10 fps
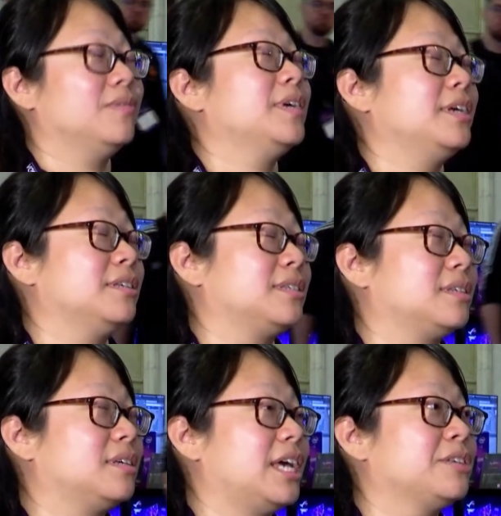
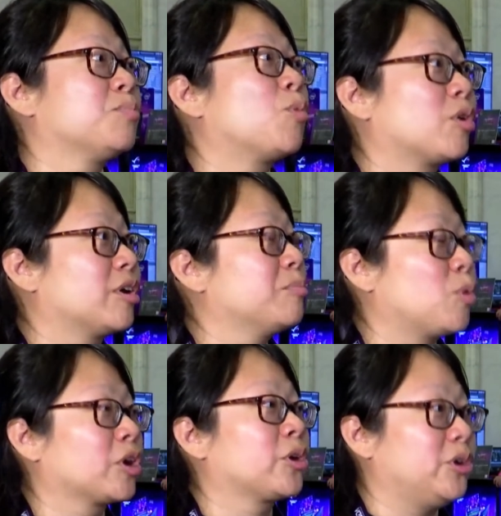as more and
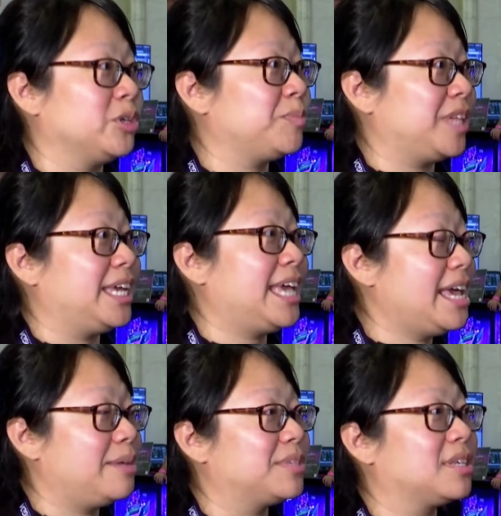more girls play
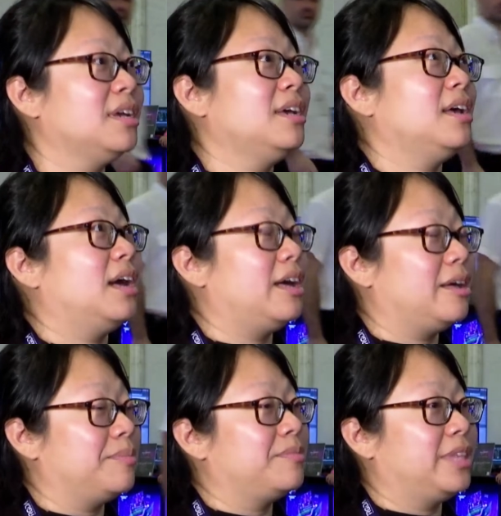games,
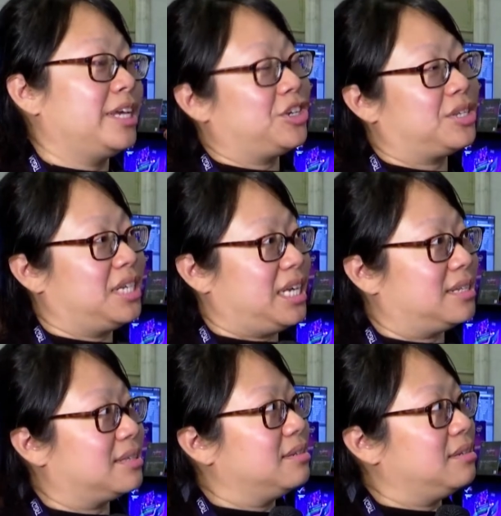they just
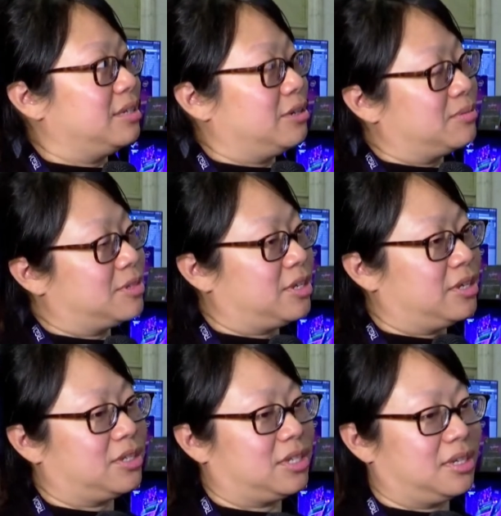need
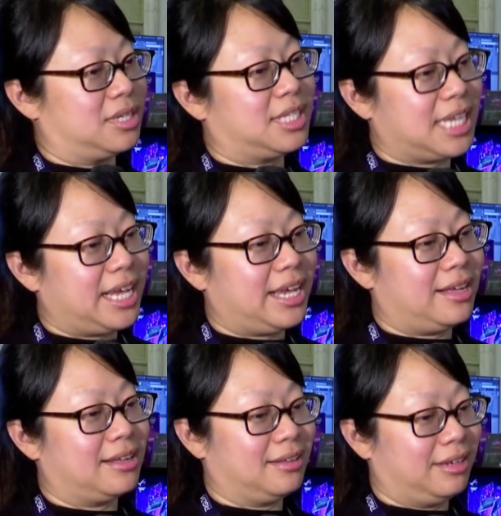to
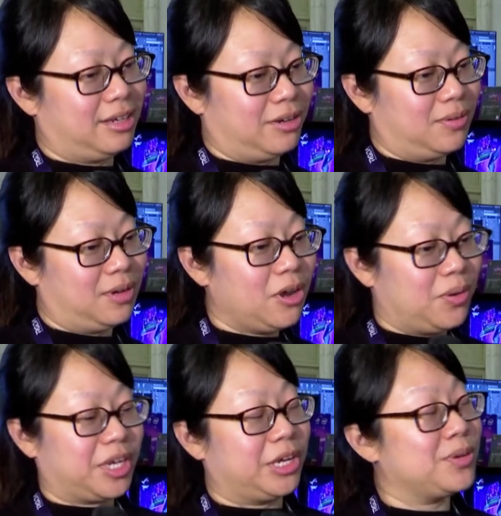see
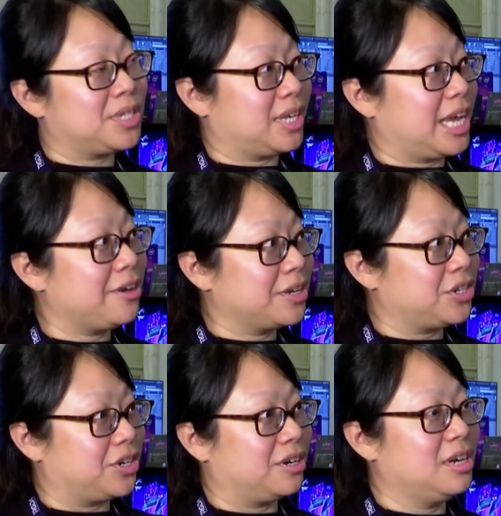oh, here's a
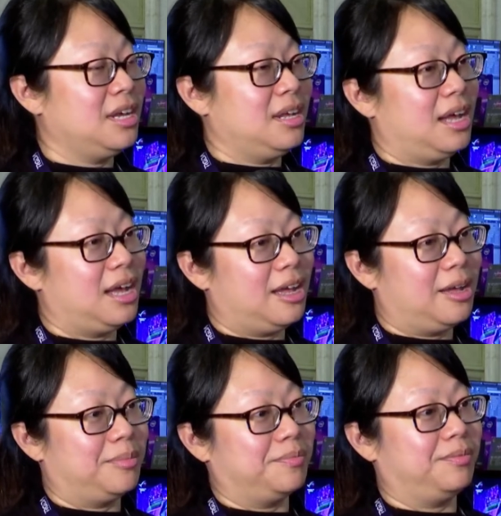character
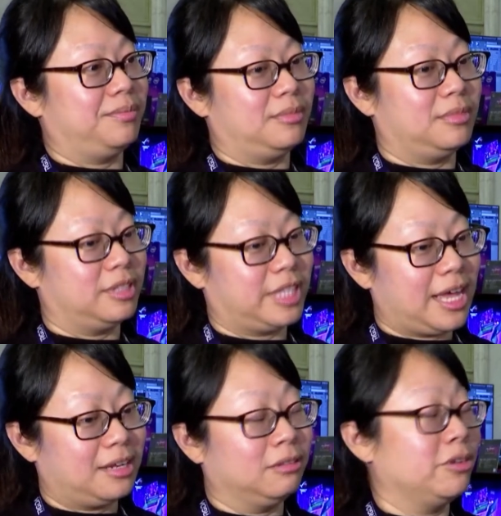
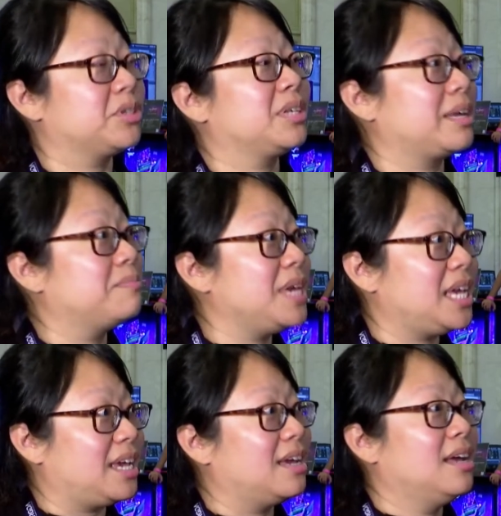that looks like
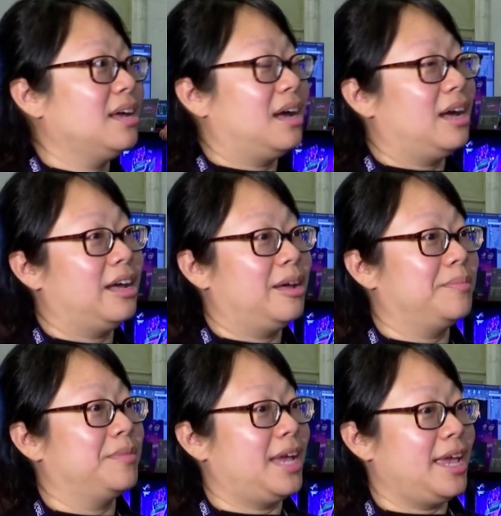me,
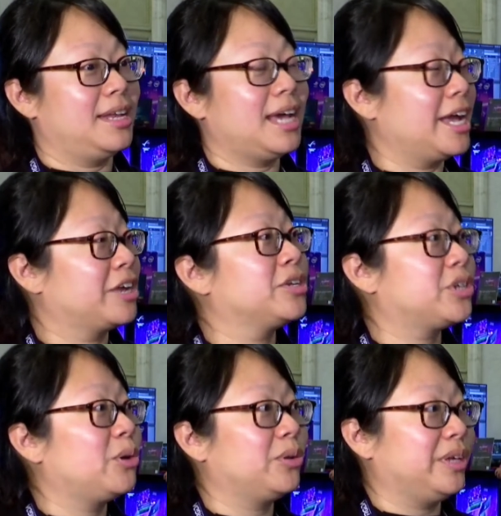And I could
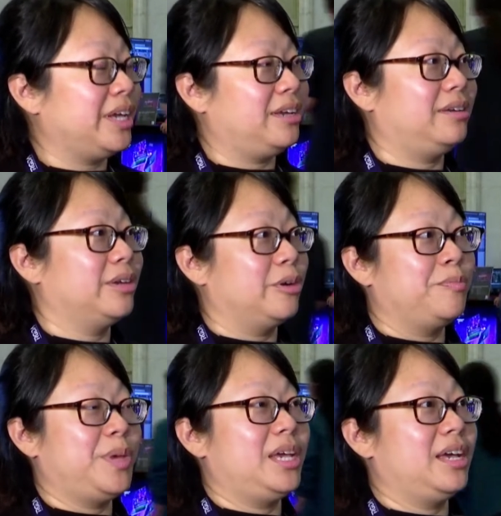totally,
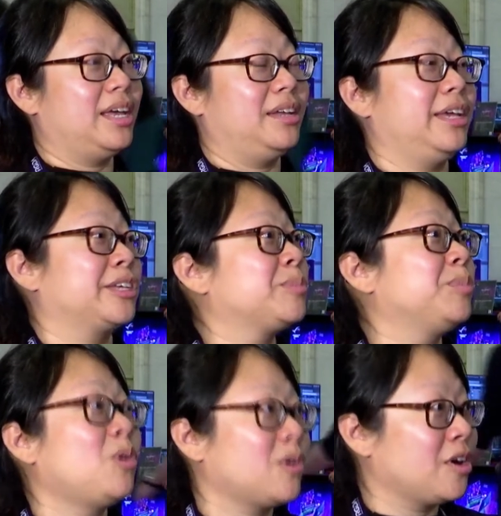be an
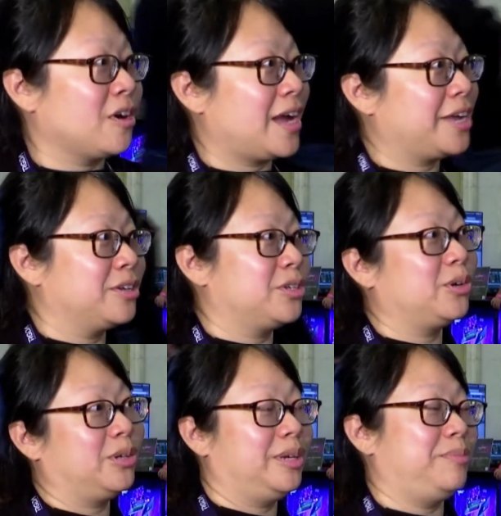explorer. I could
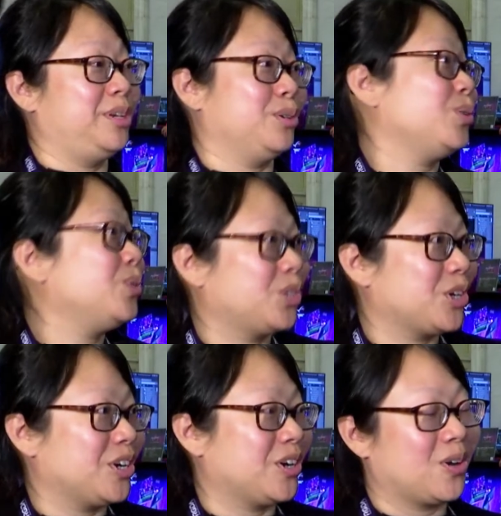totally be a
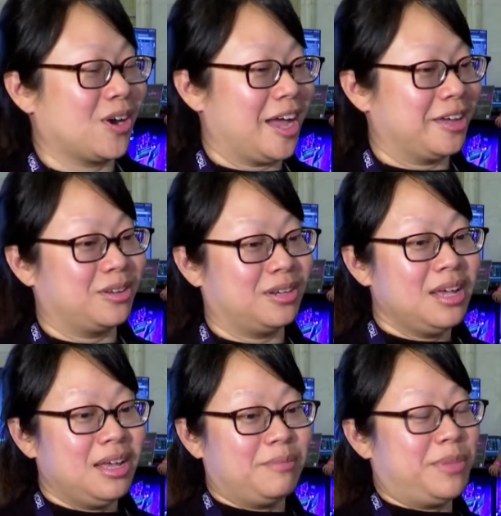soldier, or I could
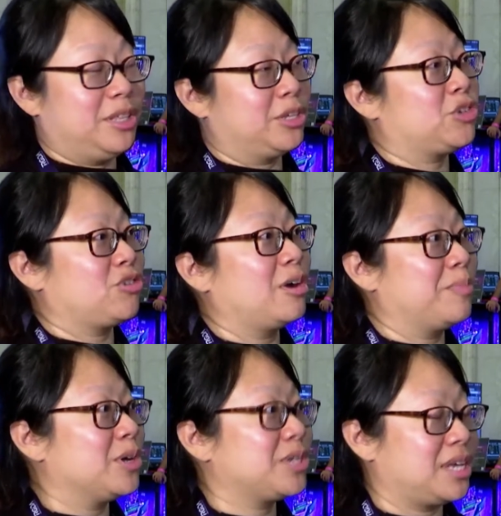be the strong
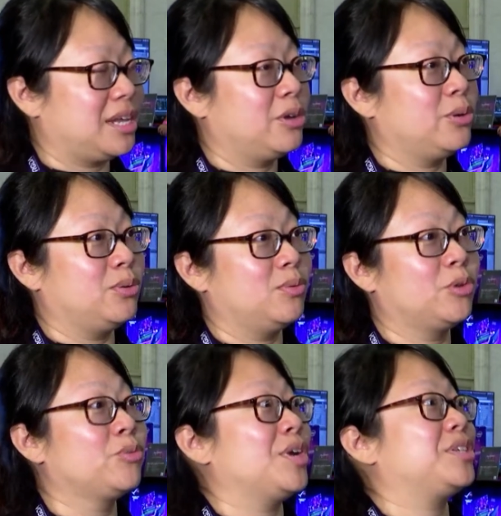person who
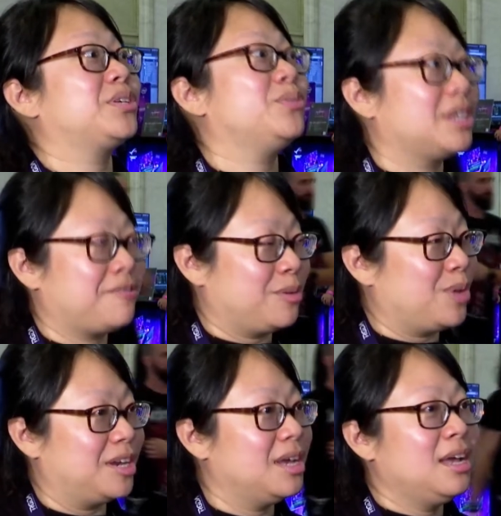rescues
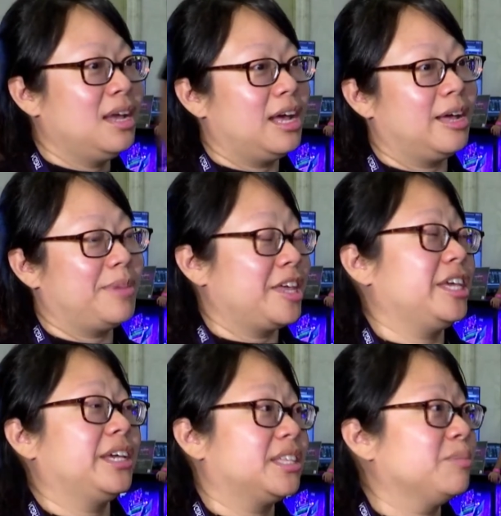everyone. I
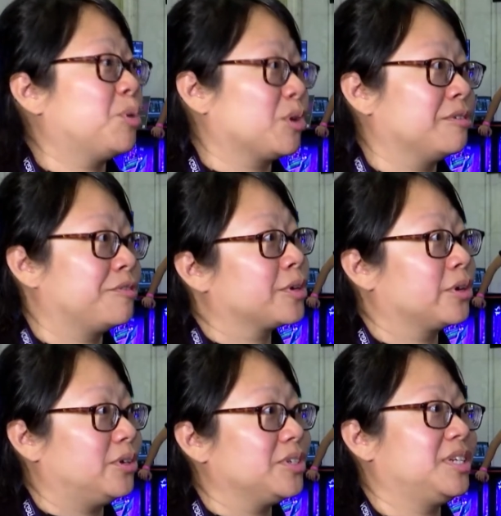think it's important for
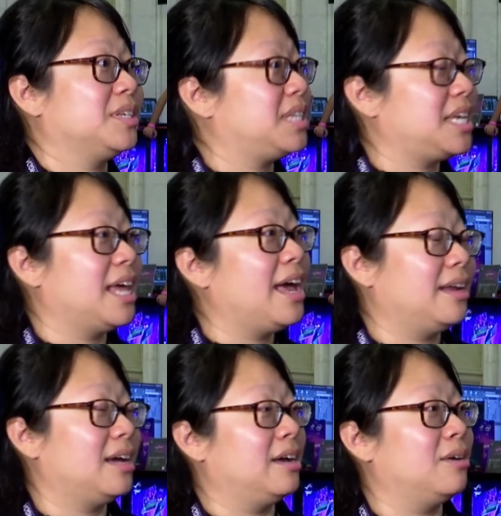girls to see that
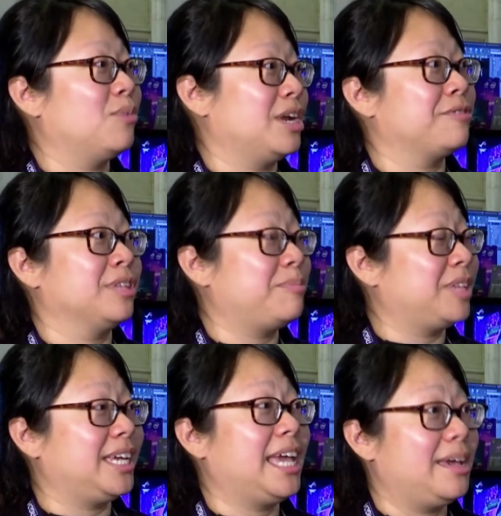whenever they
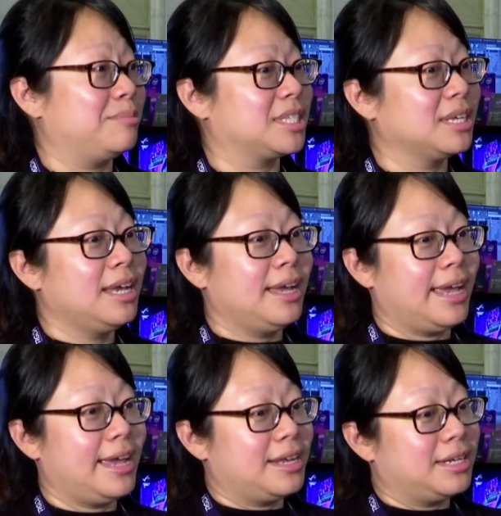play games.
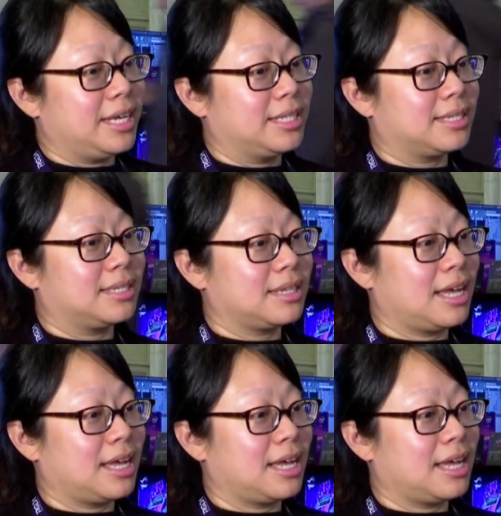And it's,